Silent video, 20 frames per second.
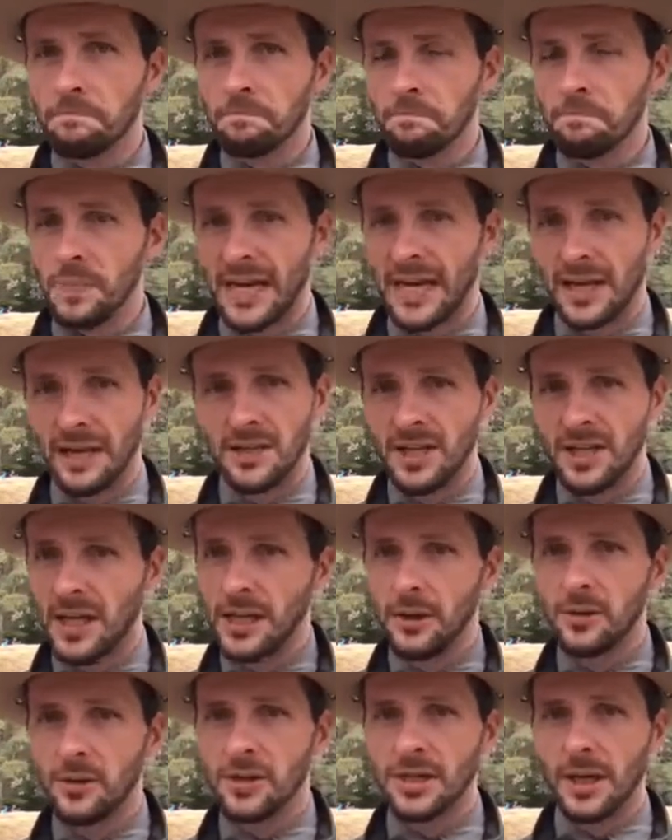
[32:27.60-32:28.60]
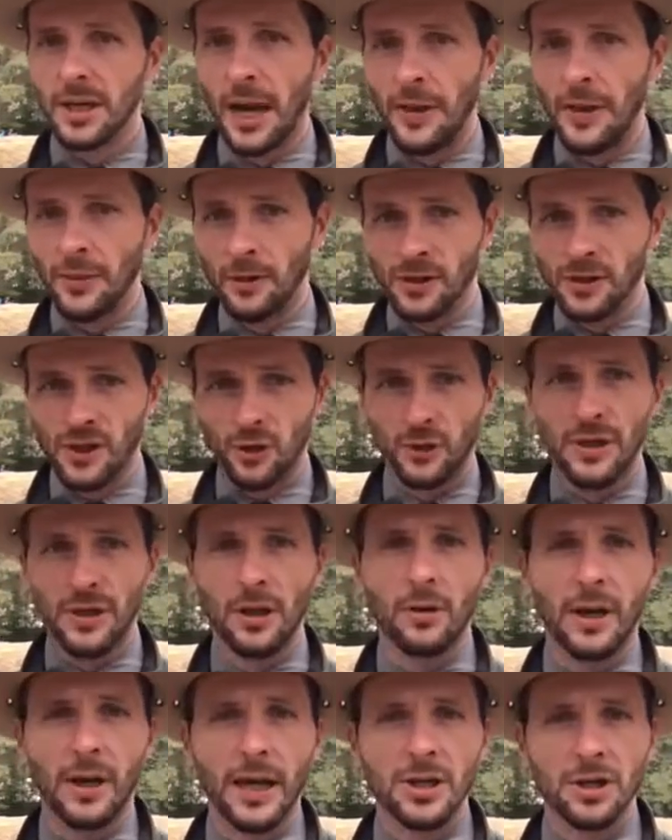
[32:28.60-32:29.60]
It continues at those 3
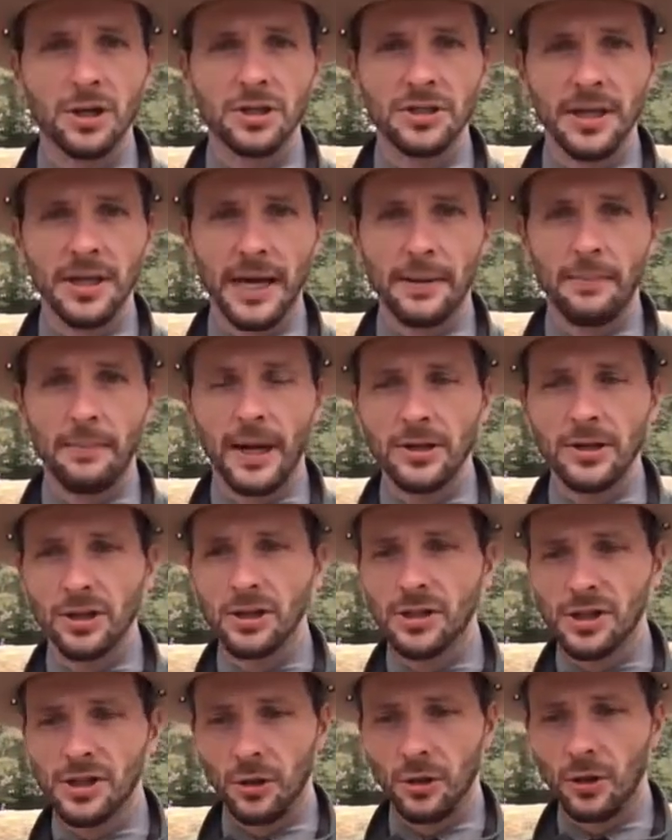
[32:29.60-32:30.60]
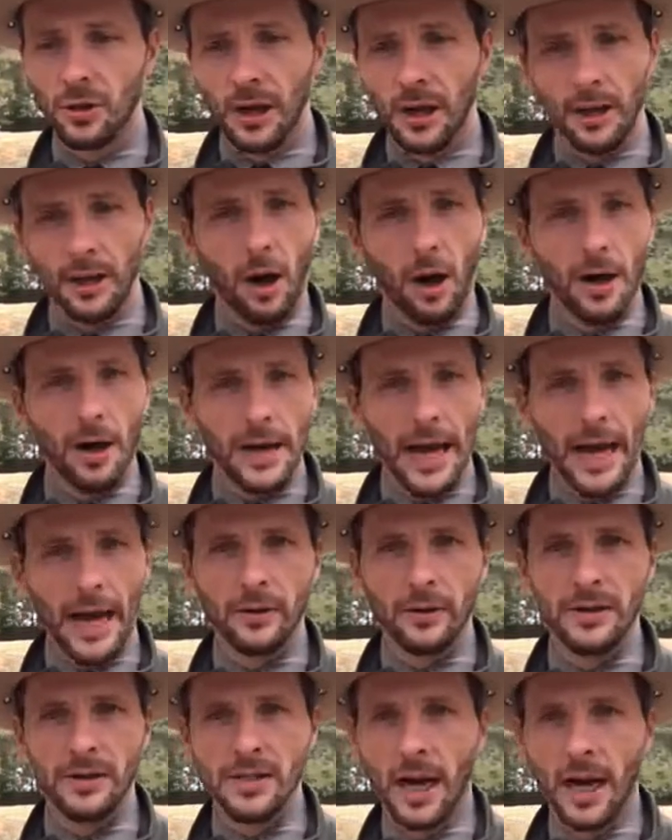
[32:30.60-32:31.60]
locations that I mentioned. So on
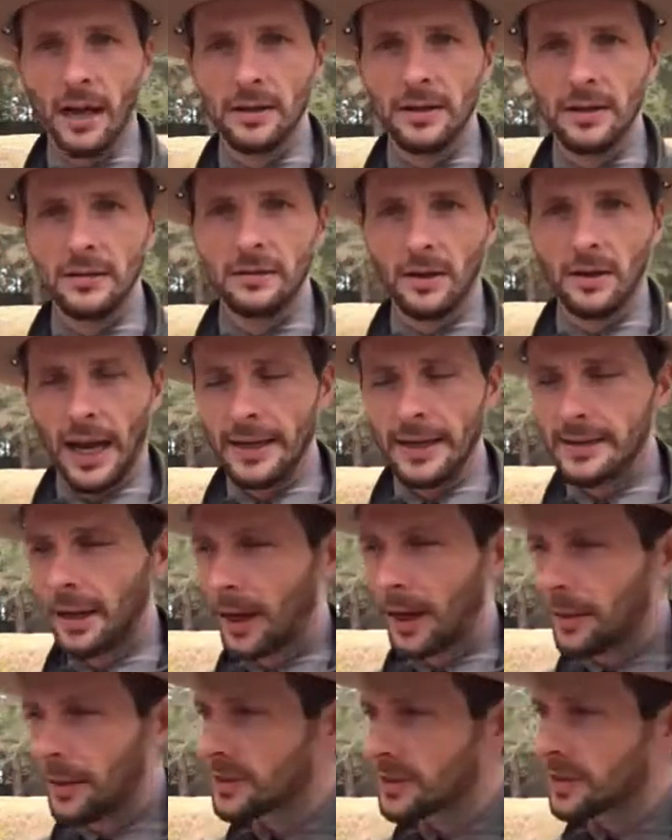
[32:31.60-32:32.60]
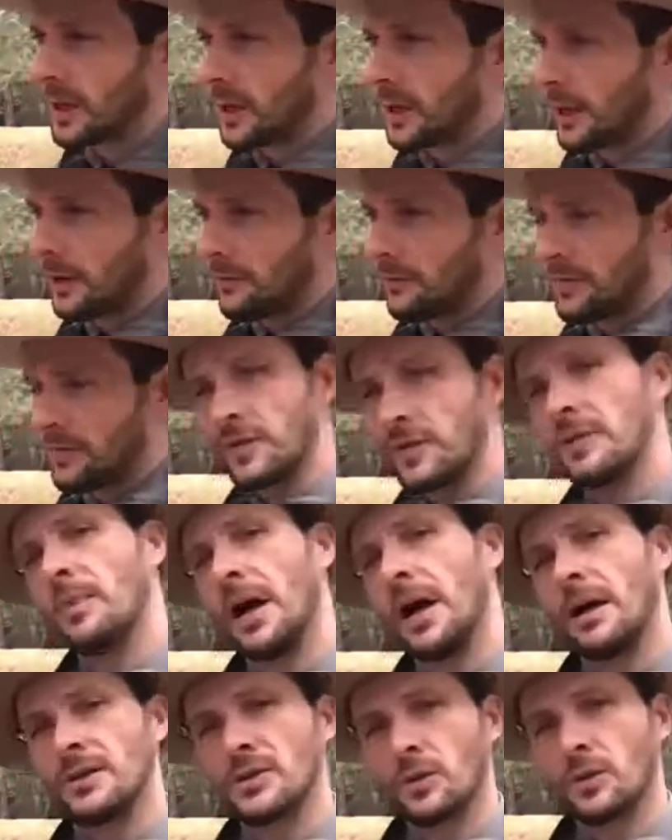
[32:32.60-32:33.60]
Hatteras Island at times, 50
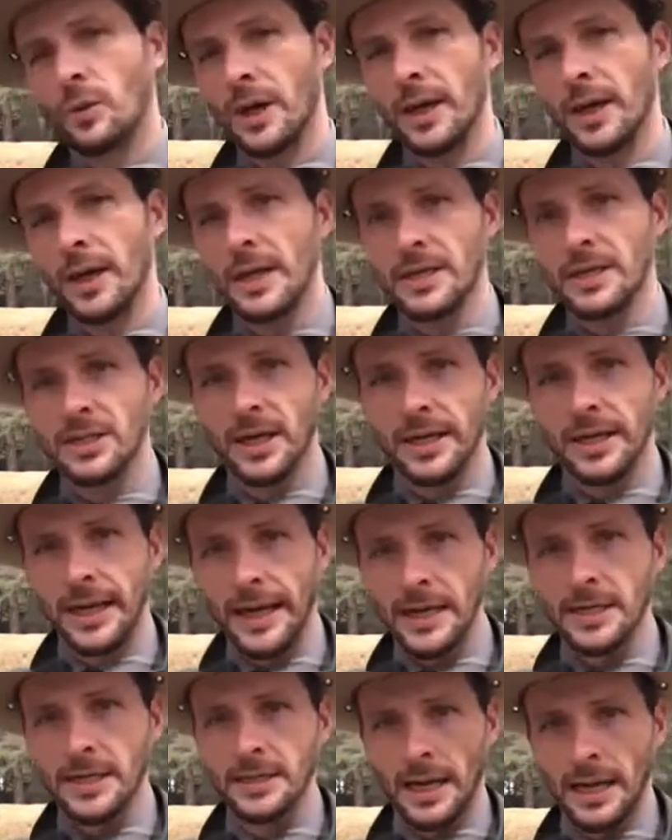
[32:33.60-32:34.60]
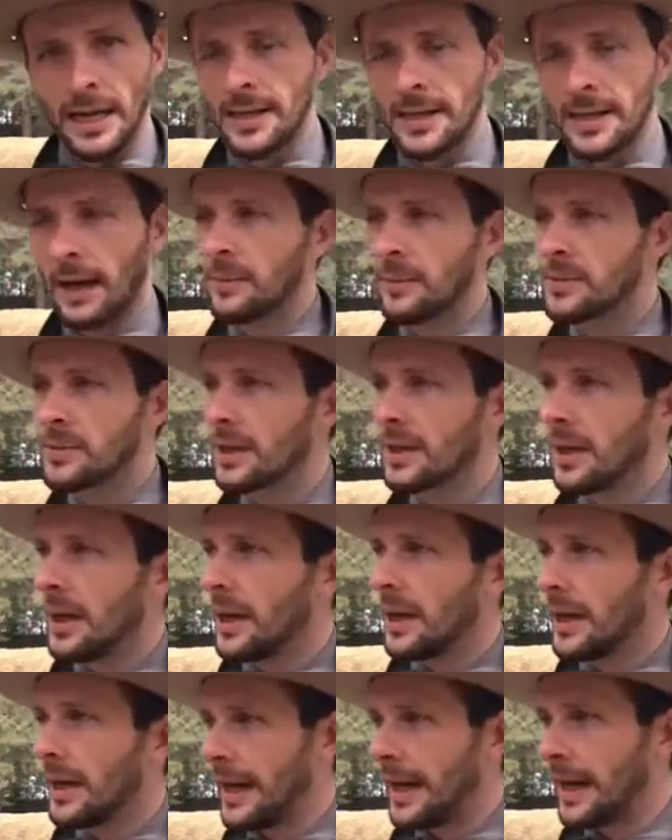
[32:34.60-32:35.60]
miles away at Site X at times,
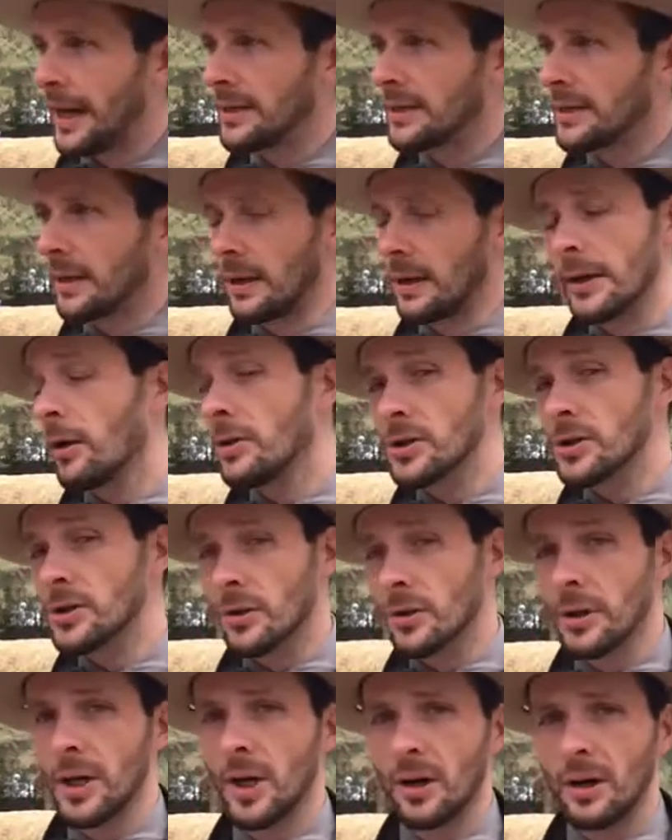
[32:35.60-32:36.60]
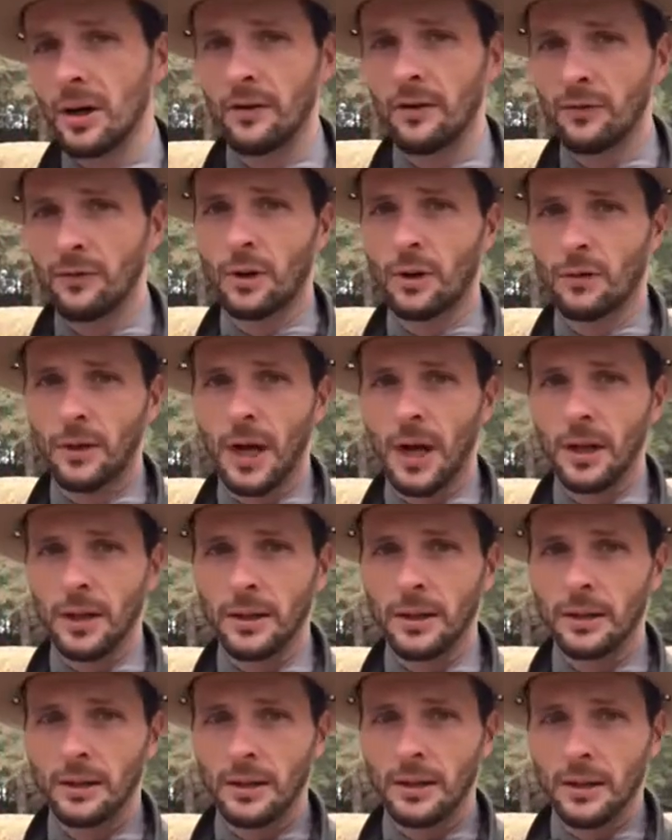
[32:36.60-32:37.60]
and also here at Fort
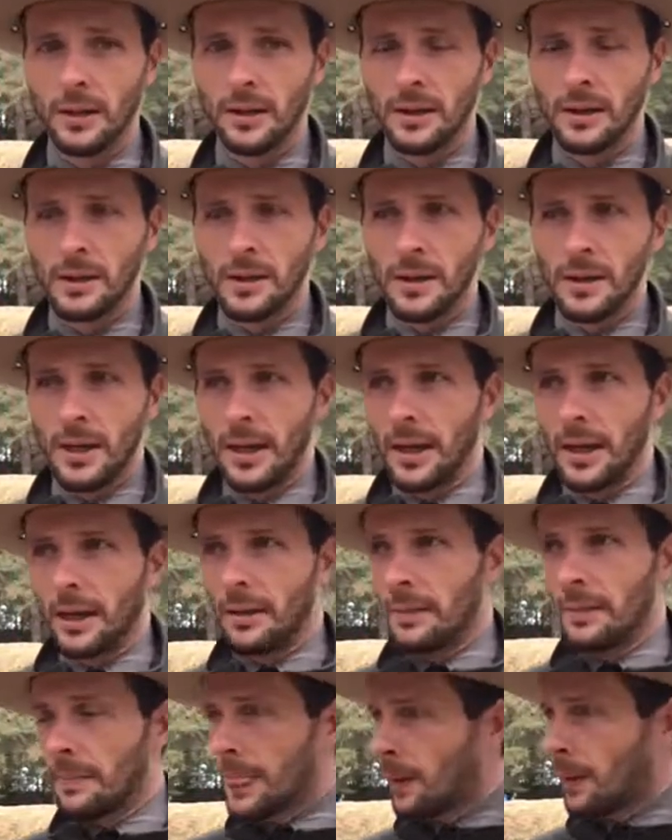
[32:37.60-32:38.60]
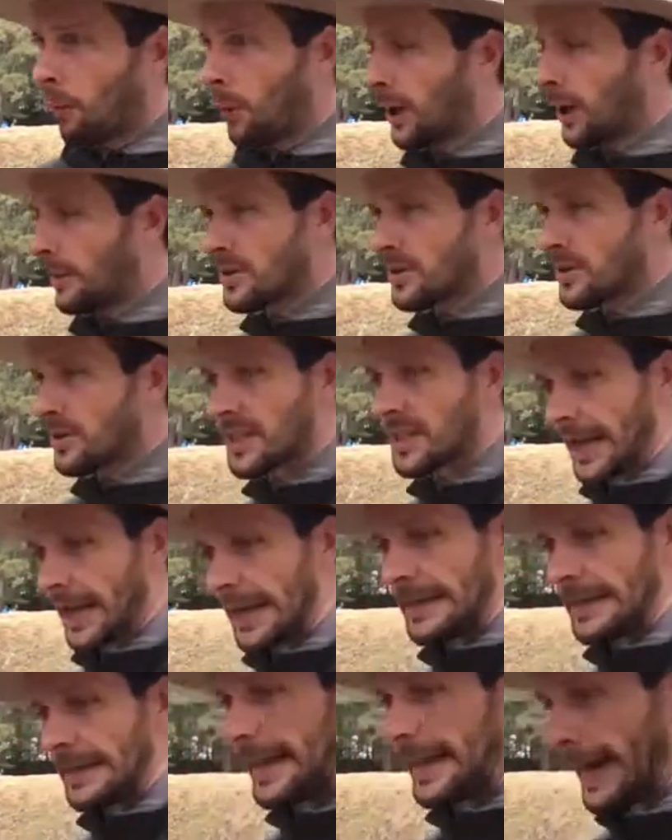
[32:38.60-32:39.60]
Raleigh. Where I'm
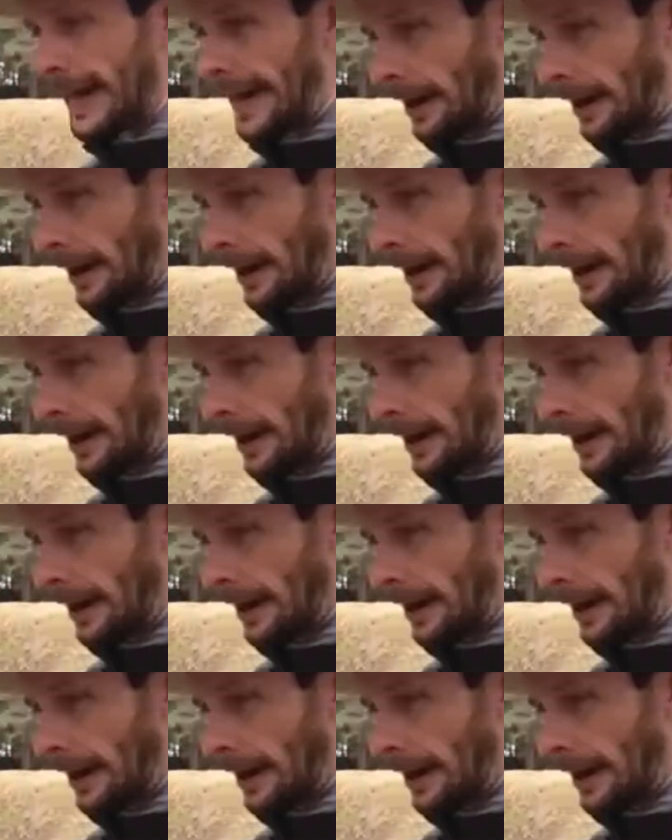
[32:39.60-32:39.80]
standing now,